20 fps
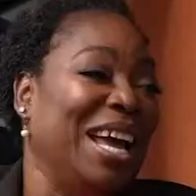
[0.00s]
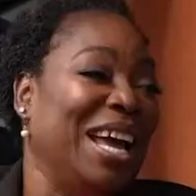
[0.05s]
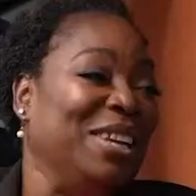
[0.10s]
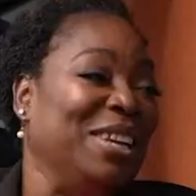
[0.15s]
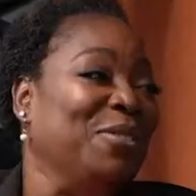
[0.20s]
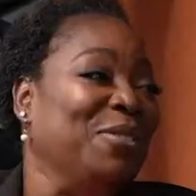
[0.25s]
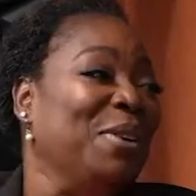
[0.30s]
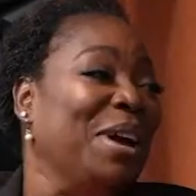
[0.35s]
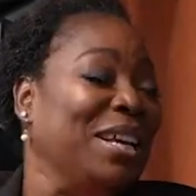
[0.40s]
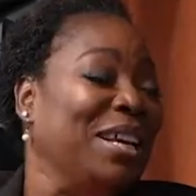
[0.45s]

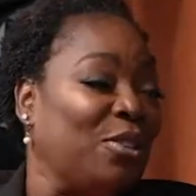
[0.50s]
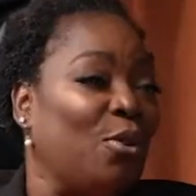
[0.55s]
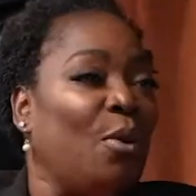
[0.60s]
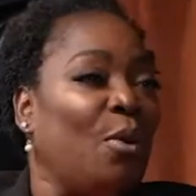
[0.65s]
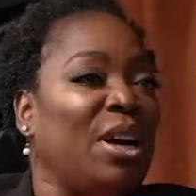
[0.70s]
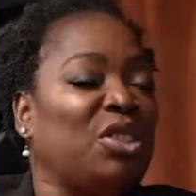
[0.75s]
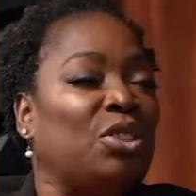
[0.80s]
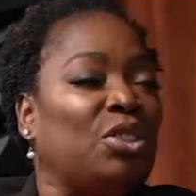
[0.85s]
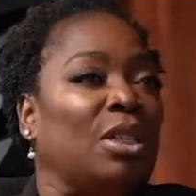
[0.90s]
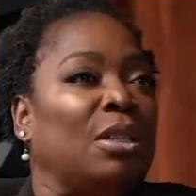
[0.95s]
And you asked the
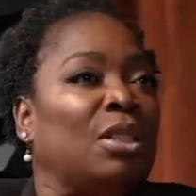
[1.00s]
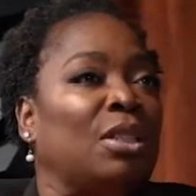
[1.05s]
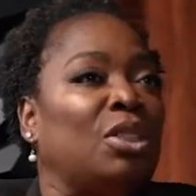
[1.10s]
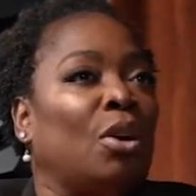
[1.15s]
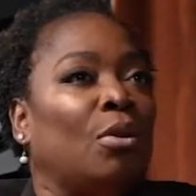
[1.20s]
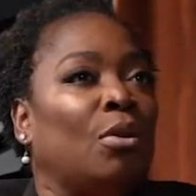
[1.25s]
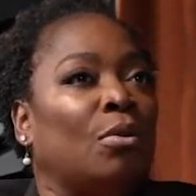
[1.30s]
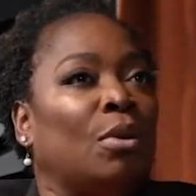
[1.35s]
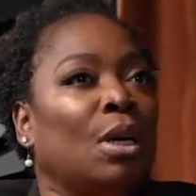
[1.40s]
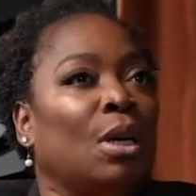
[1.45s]
question.
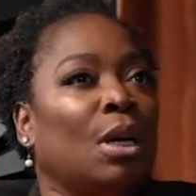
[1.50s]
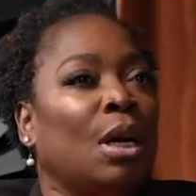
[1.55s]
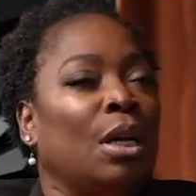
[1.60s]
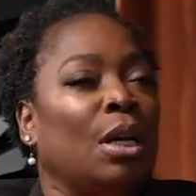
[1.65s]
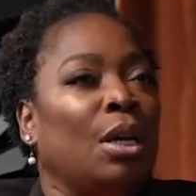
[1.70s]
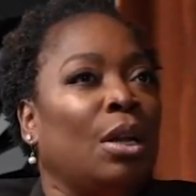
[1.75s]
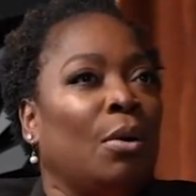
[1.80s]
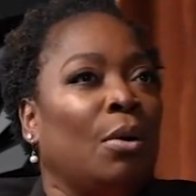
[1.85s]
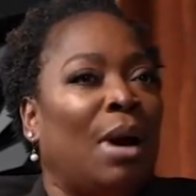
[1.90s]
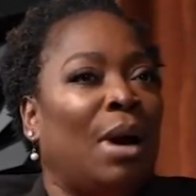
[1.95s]
So,
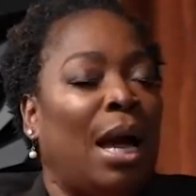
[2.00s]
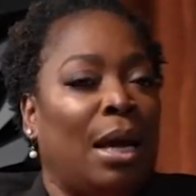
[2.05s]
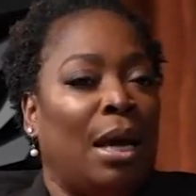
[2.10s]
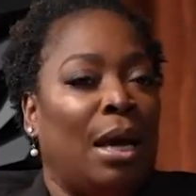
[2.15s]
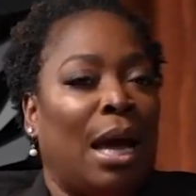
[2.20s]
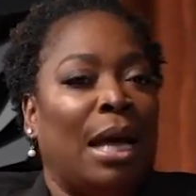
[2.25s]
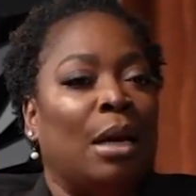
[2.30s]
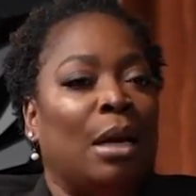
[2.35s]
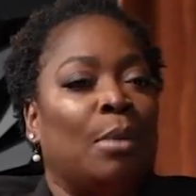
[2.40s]
I